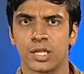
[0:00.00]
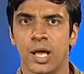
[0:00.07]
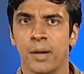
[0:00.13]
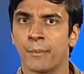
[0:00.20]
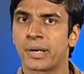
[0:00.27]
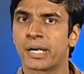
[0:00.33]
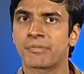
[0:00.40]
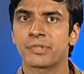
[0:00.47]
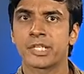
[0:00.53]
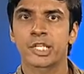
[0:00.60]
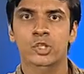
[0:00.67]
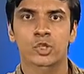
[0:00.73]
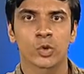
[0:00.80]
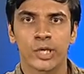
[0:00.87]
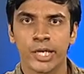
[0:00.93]
but if there
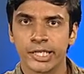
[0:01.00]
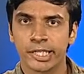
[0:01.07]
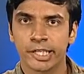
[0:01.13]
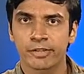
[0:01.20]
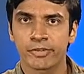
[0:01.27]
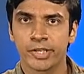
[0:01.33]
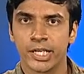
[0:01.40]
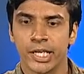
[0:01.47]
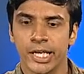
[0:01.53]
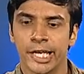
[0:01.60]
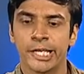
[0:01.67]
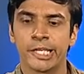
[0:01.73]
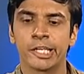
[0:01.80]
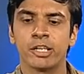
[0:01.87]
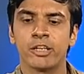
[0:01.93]
is no electric field,
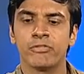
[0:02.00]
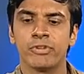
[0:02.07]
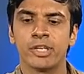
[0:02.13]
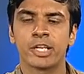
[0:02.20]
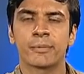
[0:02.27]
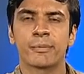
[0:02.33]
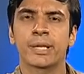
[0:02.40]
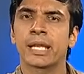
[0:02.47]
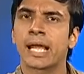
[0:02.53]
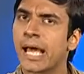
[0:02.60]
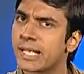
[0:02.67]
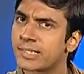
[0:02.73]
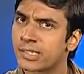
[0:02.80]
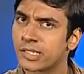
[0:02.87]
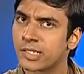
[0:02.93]
it will remain
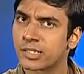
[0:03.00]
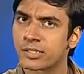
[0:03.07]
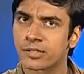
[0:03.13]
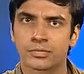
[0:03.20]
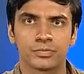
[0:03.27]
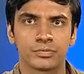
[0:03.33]
as it is.